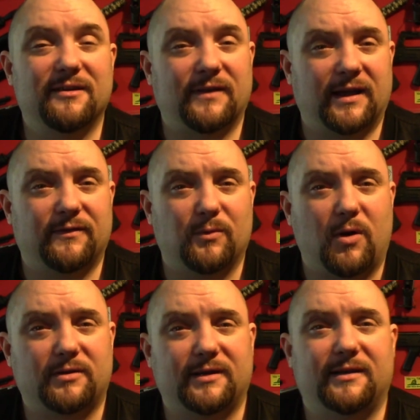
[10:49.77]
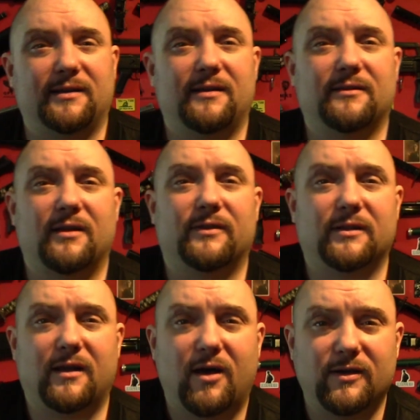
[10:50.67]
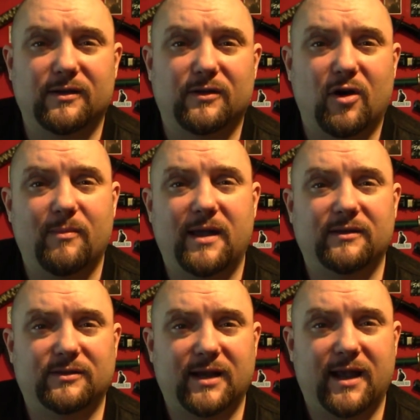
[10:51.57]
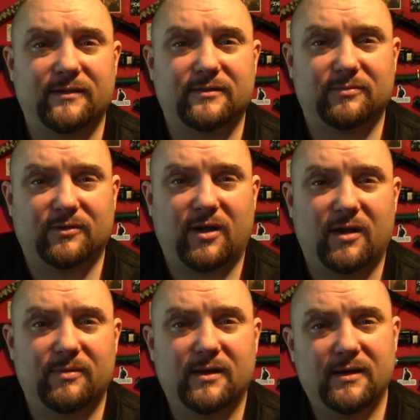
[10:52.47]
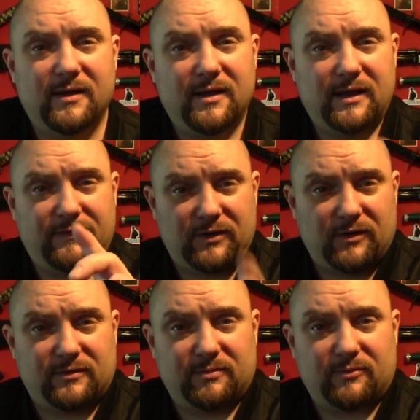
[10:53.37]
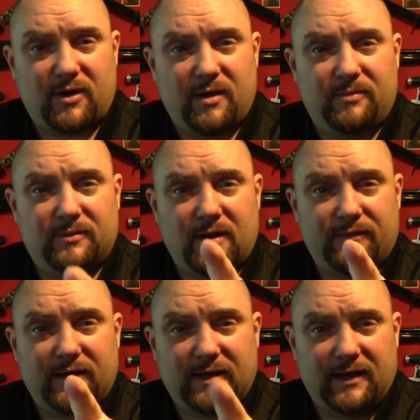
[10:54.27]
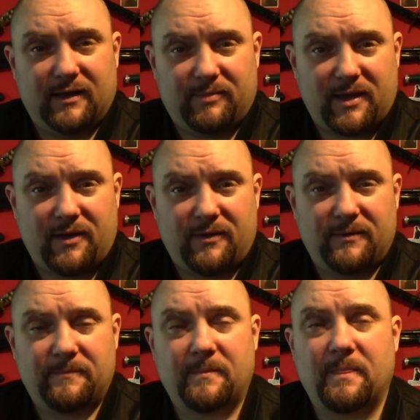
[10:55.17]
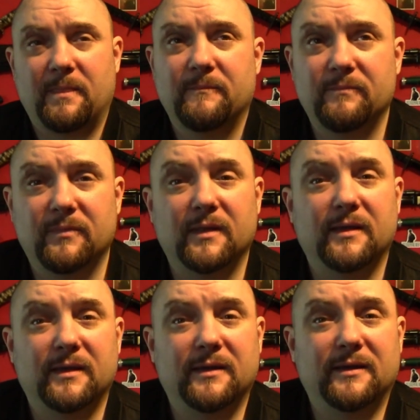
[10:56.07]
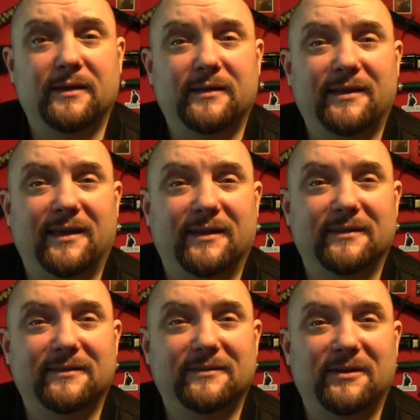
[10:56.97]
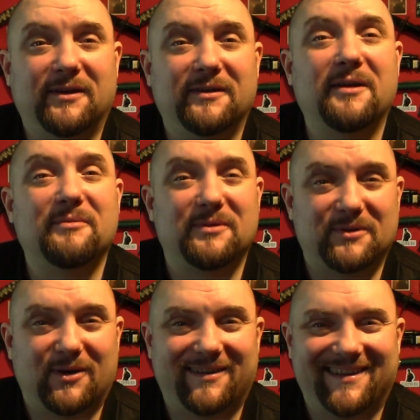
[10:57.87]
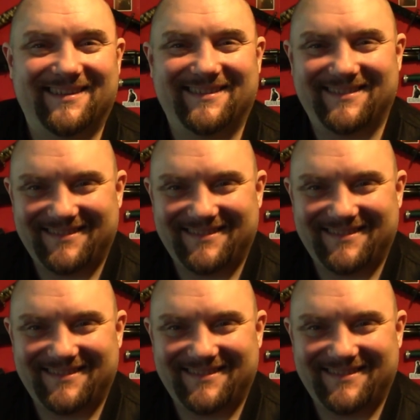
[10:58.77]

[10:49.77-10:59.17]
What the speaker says: Thank you for watching. Don't forget to like, comment, share and subscribe. And if you do subscribe, don't forget to hit the bell. And yeah, all right, hope you enjoyed it.